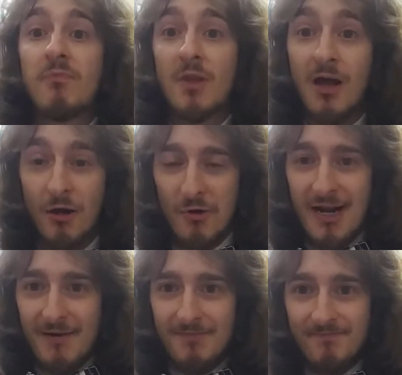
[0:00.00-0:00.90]
All
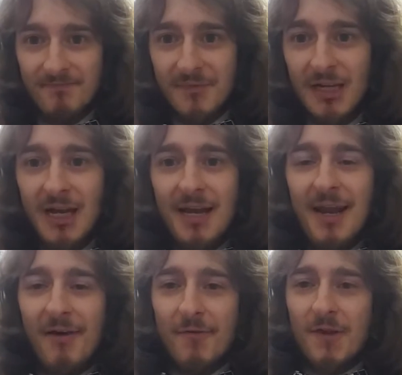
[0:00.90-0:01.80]
right.
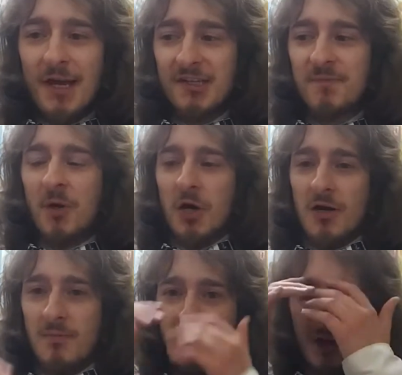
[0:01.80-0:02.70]
Now for the next
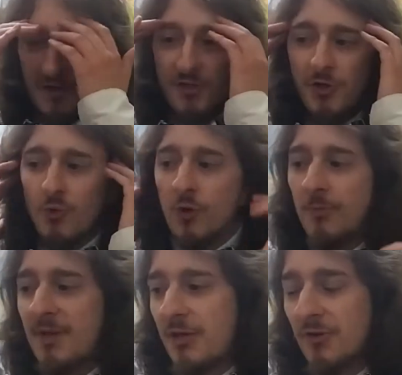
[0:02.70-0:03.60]
part. Part two will
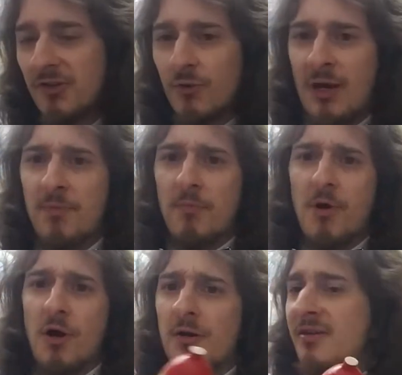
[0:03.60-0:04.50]
be your scraper
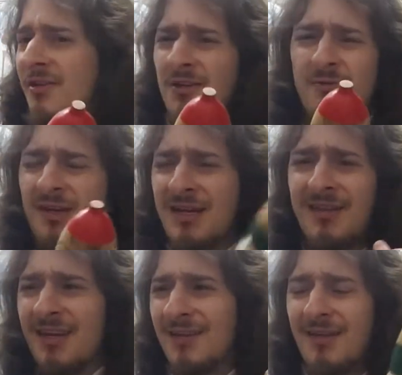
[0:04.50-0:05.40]
part. You can use
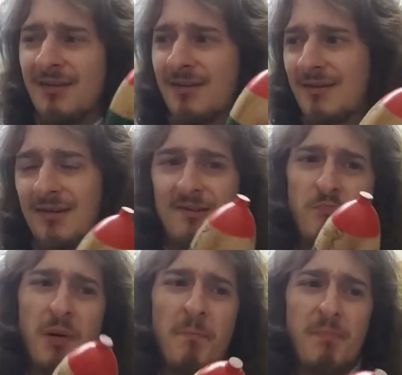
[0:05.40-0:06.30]
anything that's
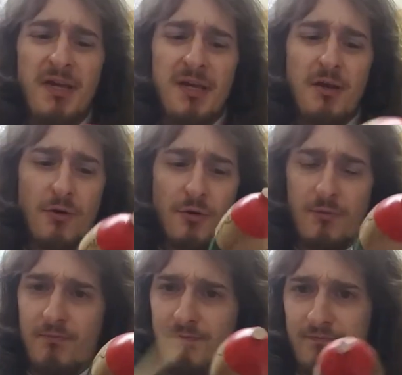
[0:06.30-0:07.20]
bumpy or
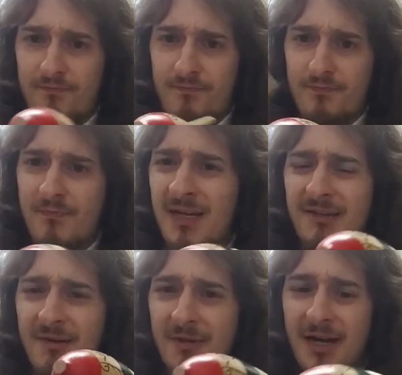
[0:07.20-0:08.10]
make
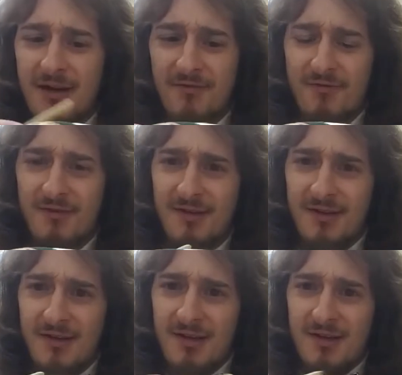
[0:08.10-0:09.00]
some kind of
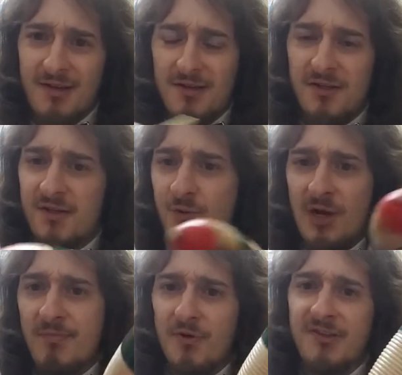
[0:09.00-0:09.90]

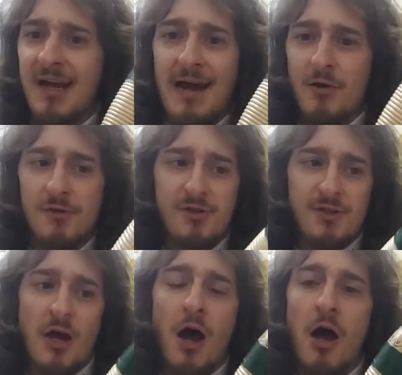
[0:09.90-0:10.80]
scraper
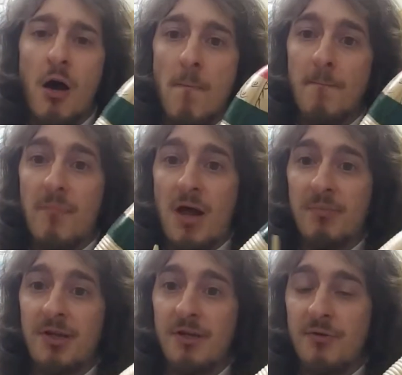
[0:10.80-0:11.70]
sound. I'm
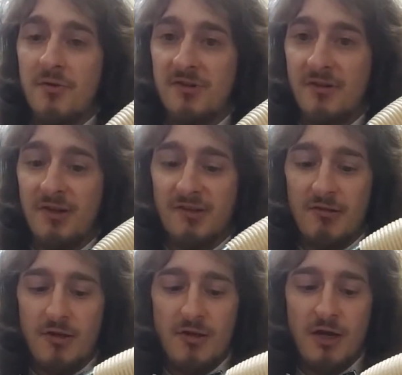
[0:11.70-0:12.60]
going to use this
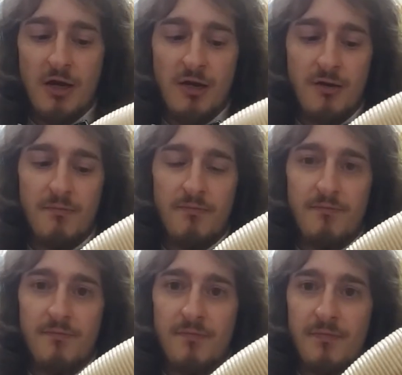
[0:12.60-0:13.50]

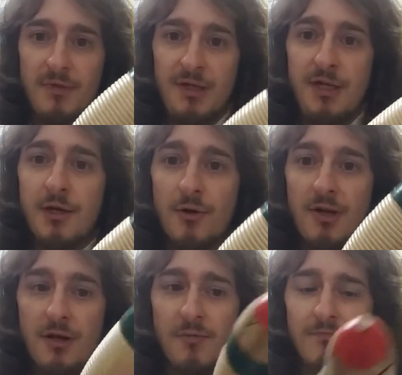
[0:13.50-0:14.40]
ghetto
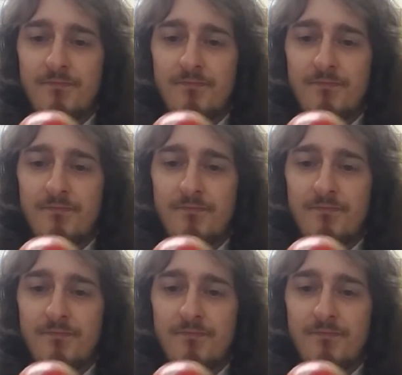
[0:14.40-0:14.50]
here.